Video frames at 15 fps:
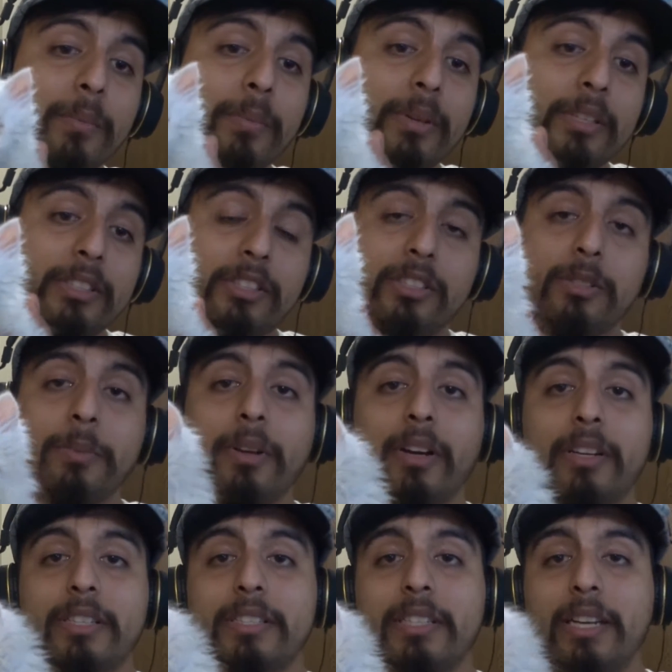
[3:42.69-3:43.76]
but to be
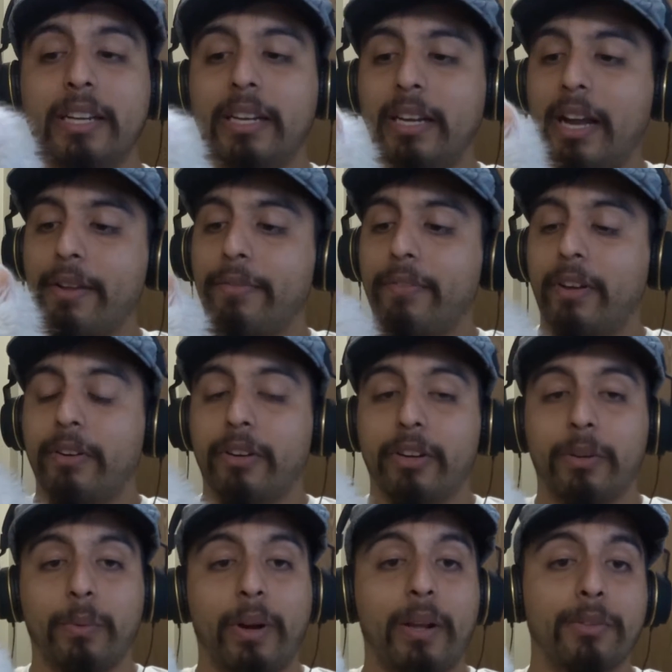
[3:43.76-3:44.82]
honest, uh, I found
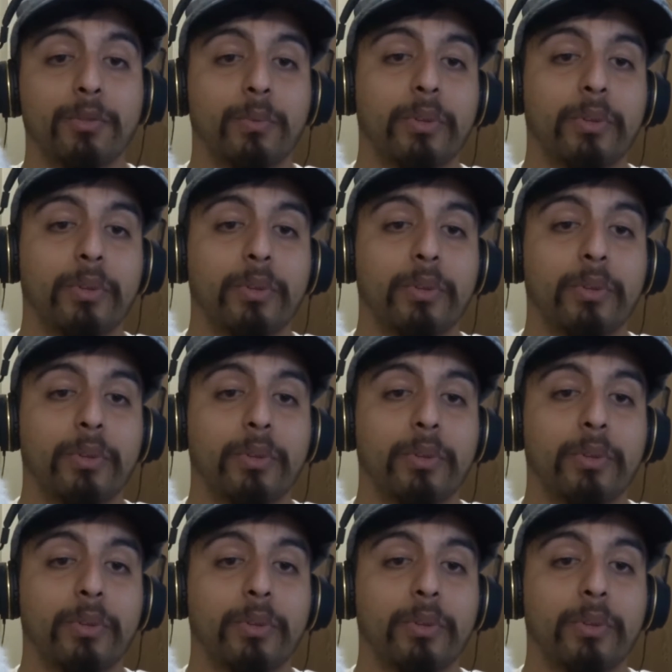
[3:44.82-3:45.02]
her when I was